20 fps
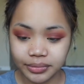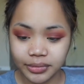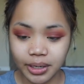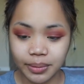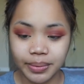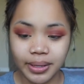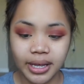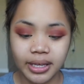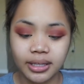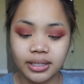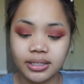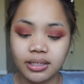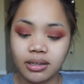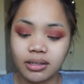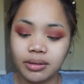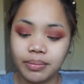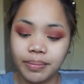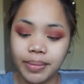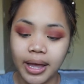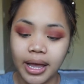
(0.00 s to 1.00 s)
applying this
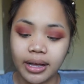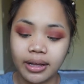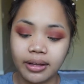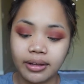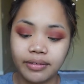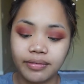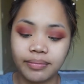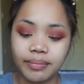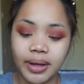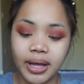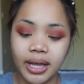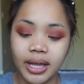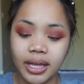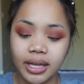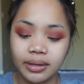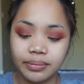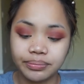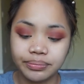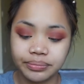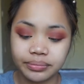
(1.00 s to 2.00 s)
on the back of
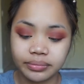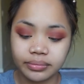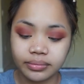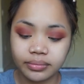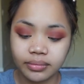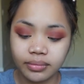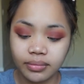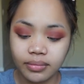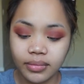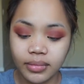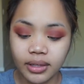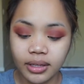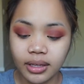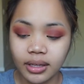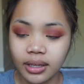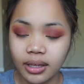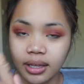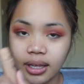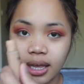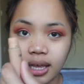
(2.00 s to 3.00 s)
my
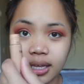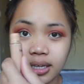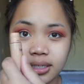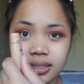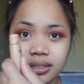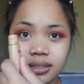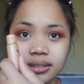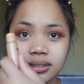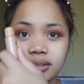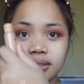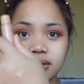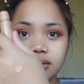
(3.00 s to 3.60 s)
hand.